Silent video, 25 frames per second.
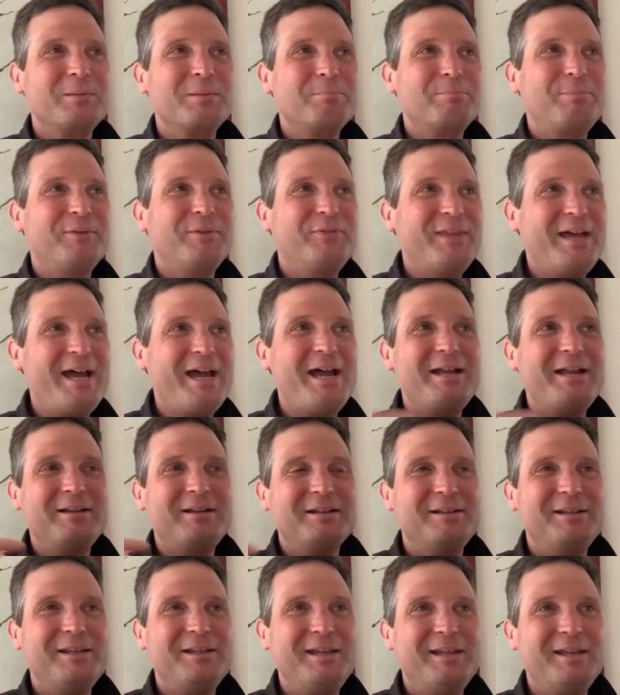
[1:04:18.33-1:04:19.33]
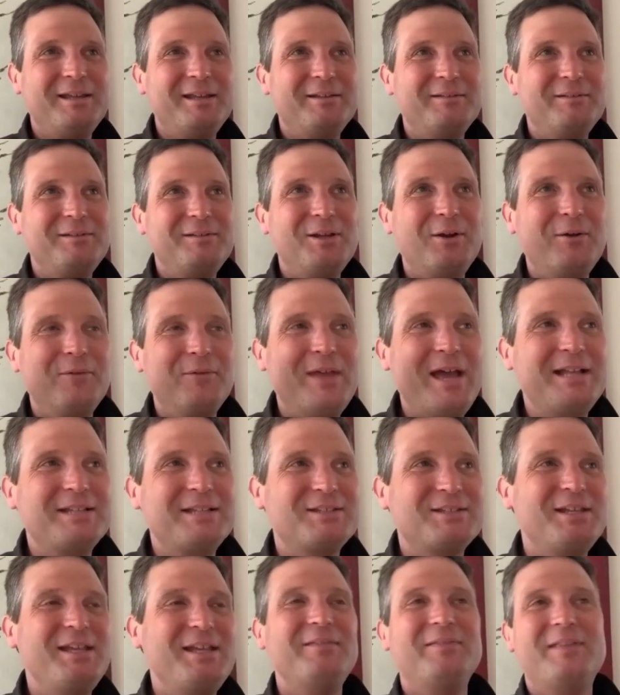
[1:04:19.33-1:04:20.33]
But that, you know,
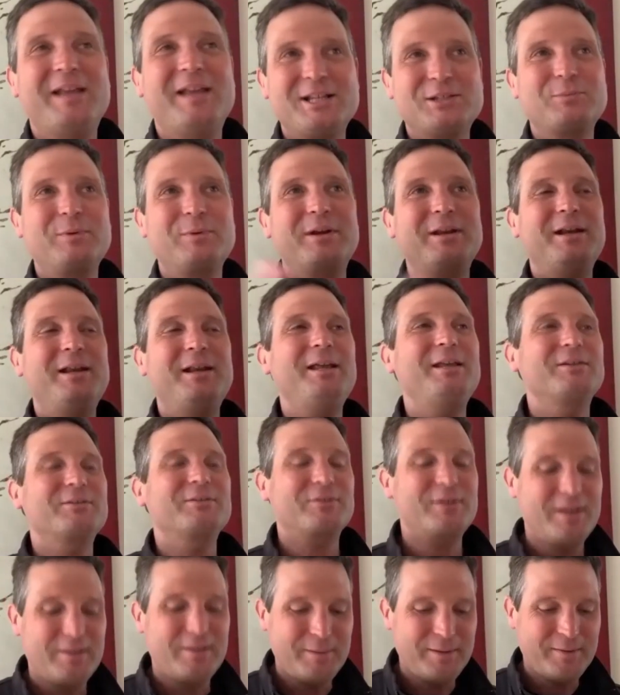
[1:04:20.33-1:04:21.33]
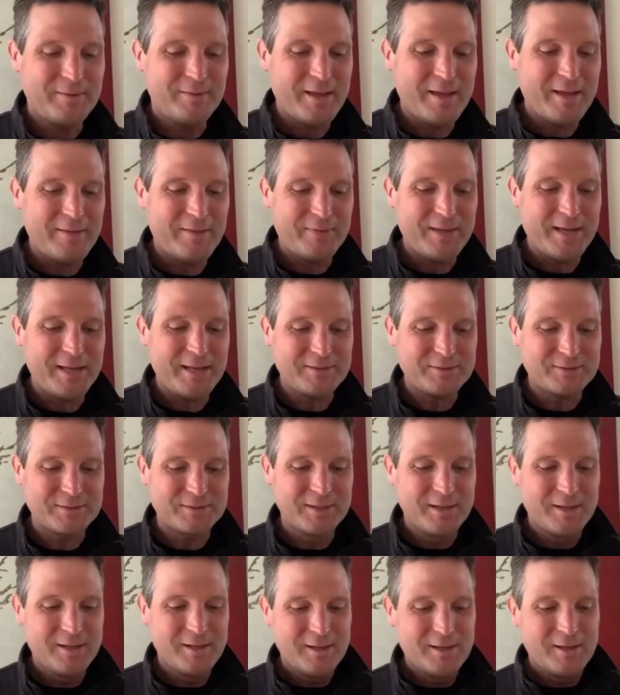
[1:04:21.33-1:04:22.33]
that's it. That's what it is, right? I mean, that
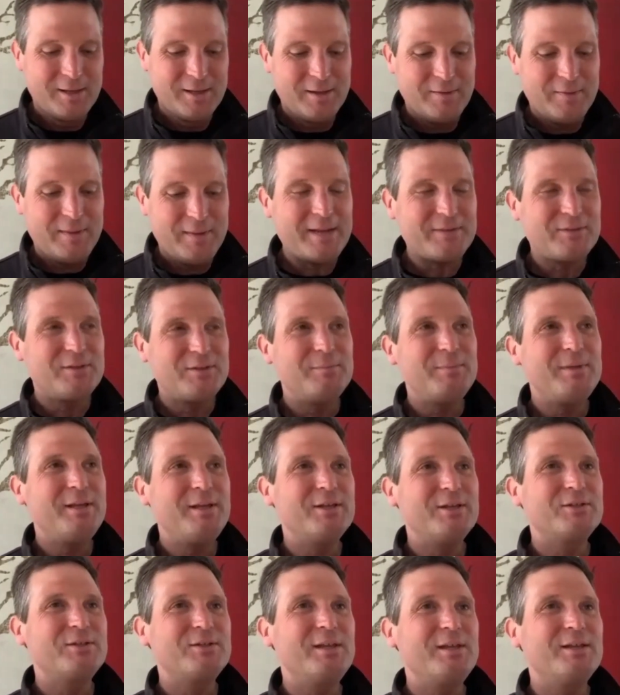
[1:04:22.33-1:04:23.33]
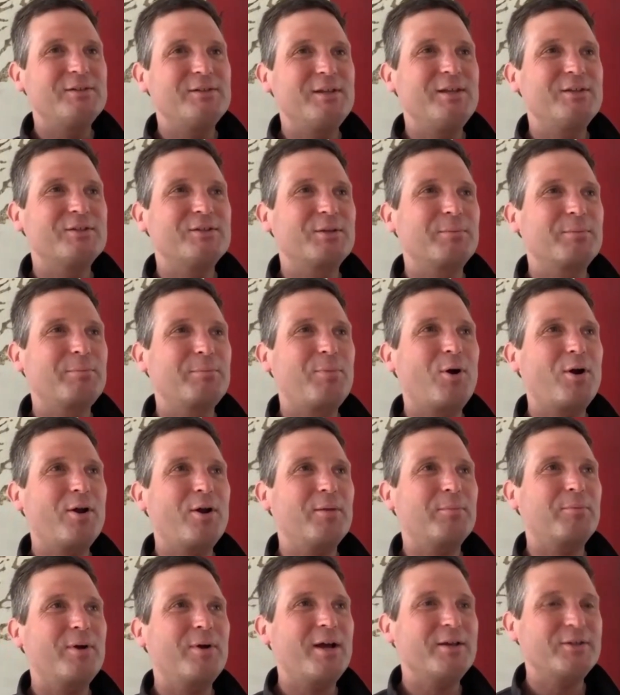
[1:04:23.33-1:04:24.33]
to me is the part of
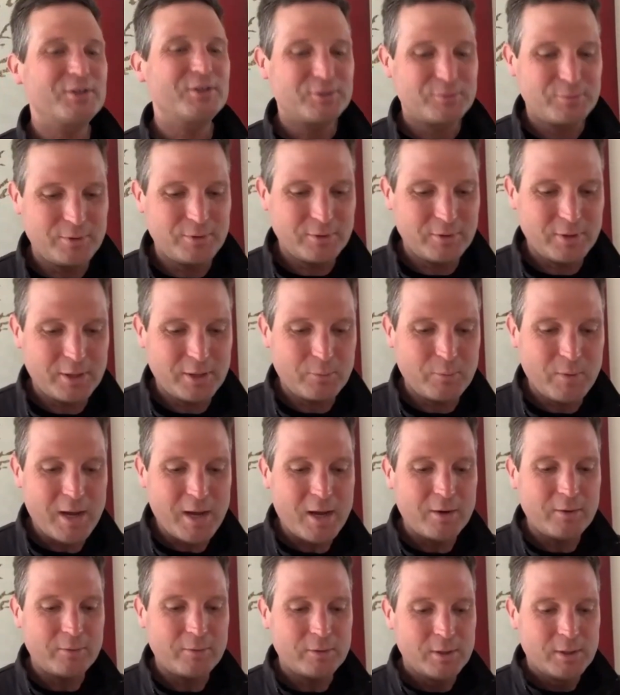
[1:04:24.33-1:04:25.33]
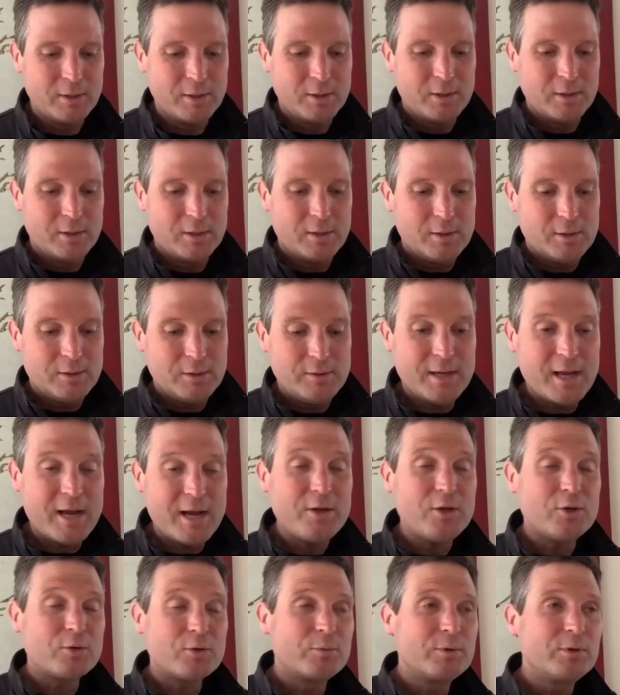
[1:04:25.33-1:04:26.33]
the process where you're like, wow, now
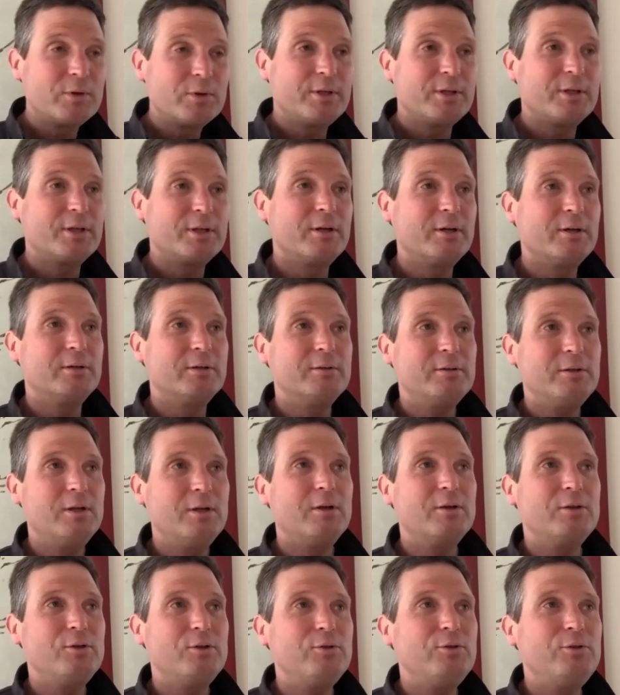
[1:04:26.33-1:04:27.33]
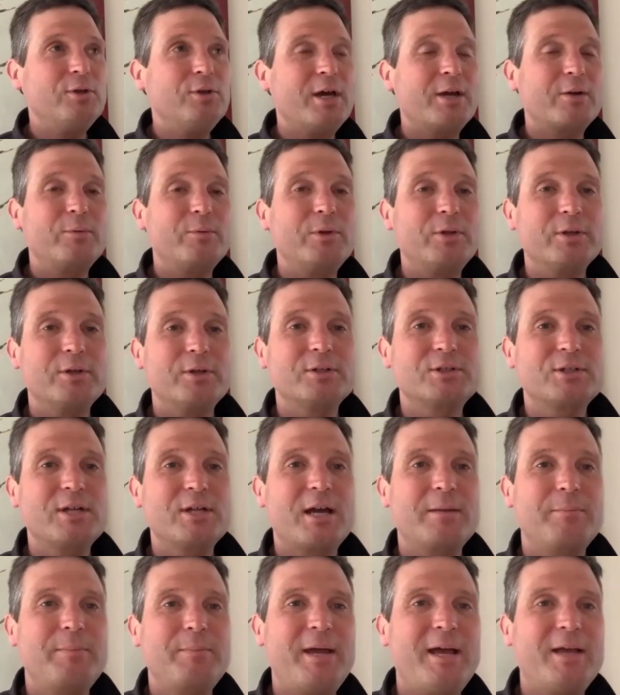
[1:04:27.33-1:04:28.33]
you're really gonna, you know, you got a really good
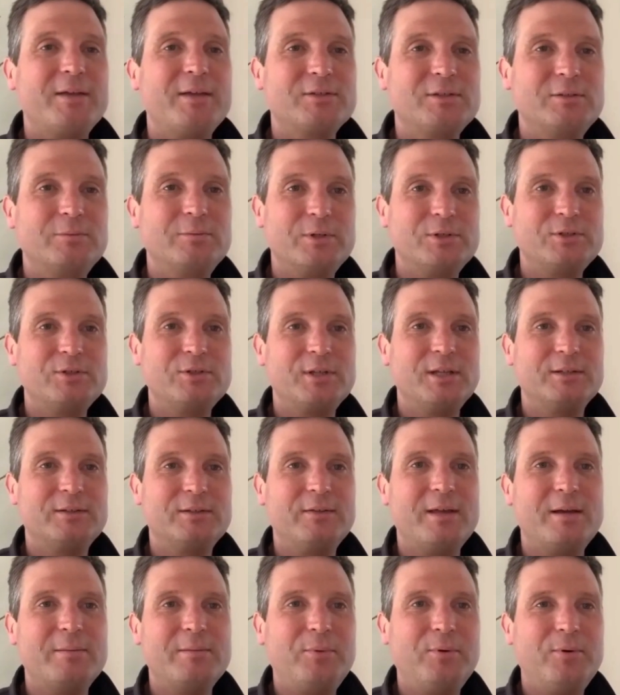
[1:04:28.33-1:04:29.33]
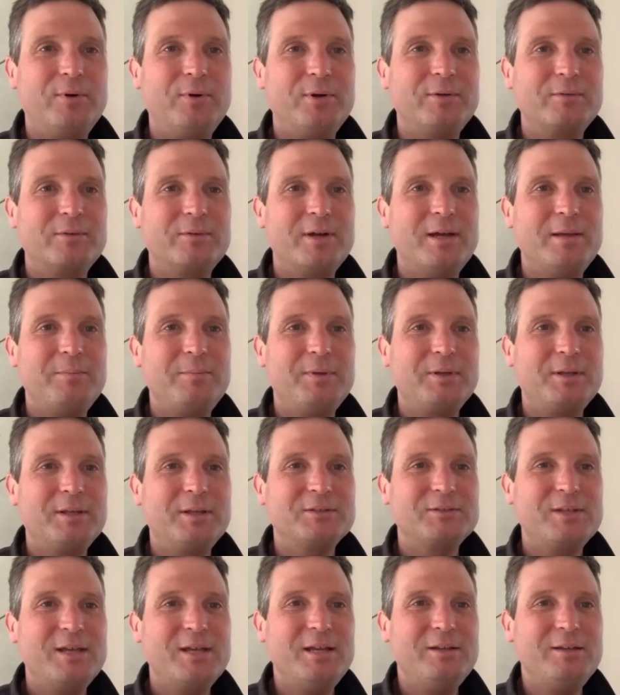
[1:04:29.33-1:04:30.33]
shot at passing once you get to that point, right?
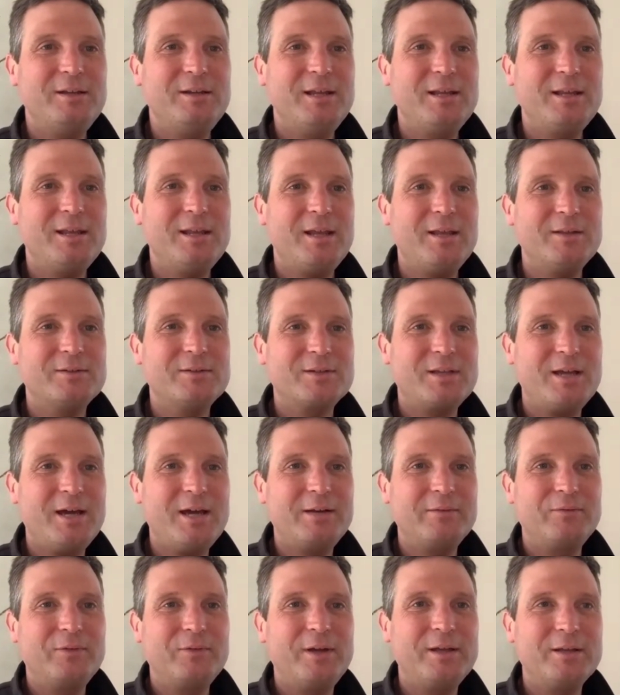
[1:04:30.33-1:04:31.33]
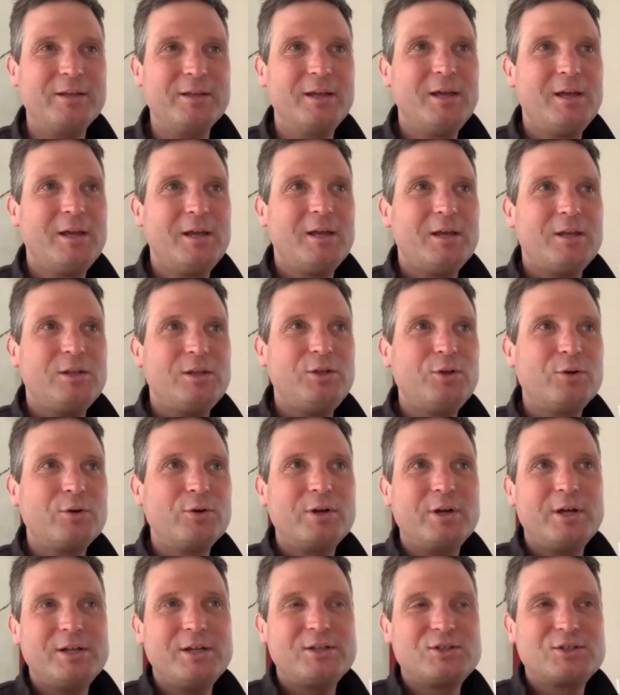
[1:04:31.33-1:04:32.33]
Because then it's kind of like
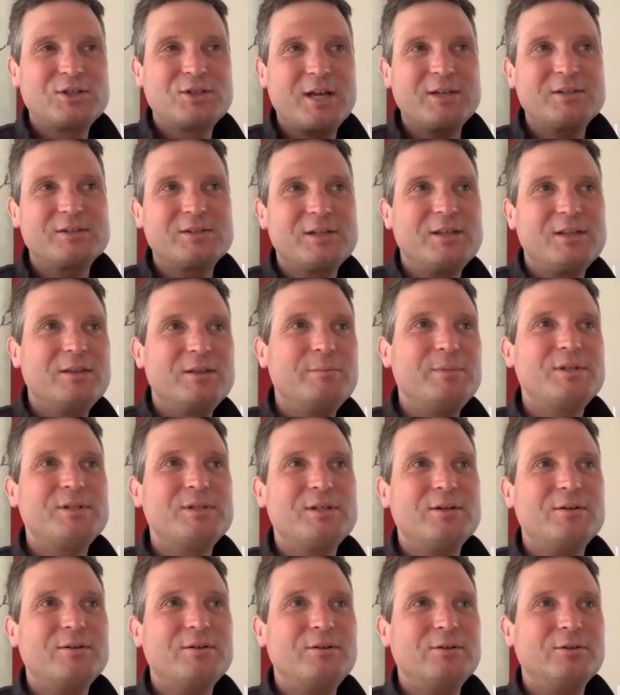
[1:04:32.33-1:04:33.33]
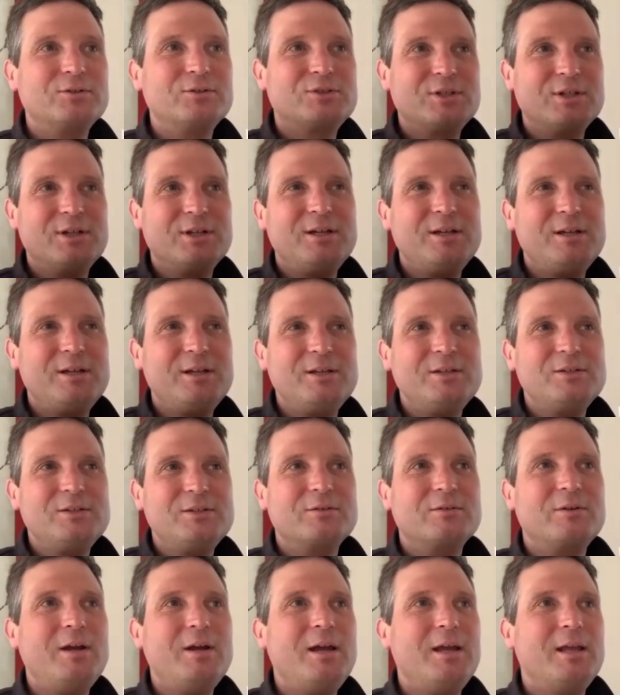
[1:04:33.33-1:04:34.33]
you're adjusting the material just
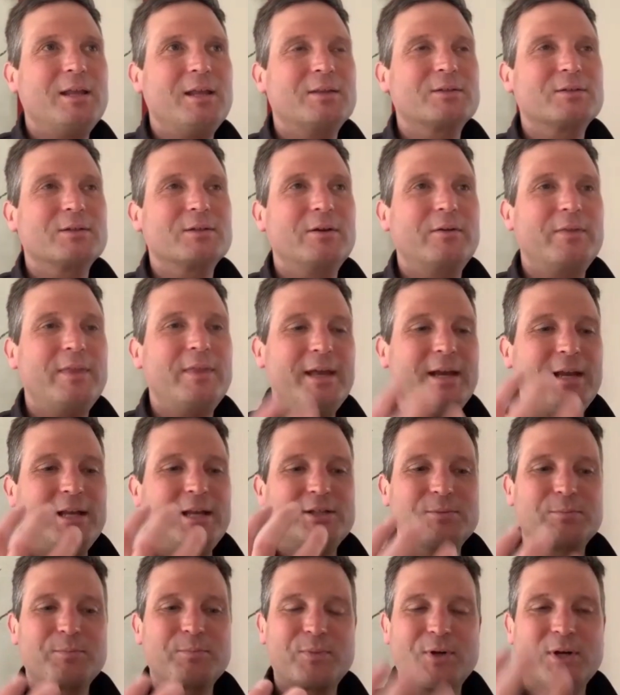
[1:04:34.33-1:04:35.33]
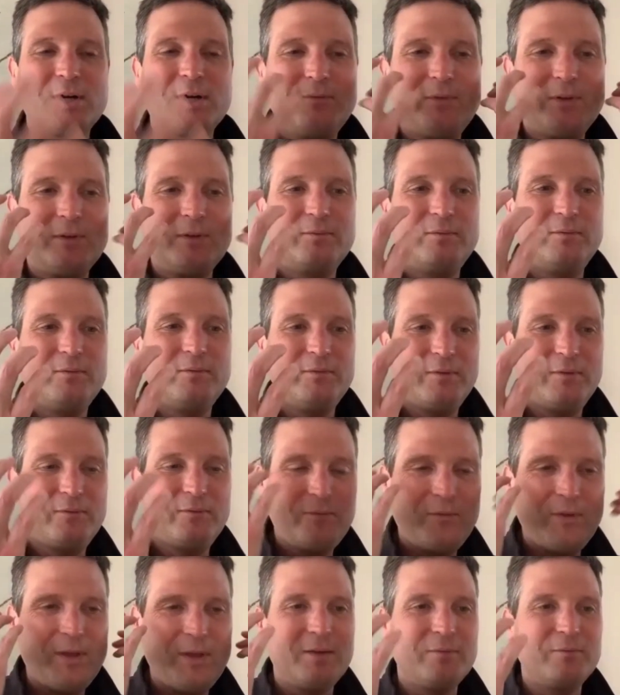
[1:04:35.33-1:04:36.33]
right so that it's perfect
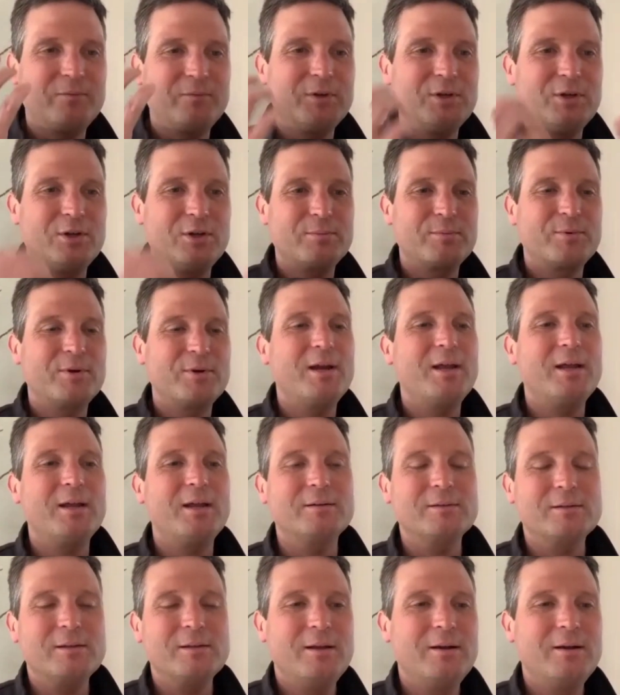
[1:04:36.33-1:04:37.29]
fit for your brain.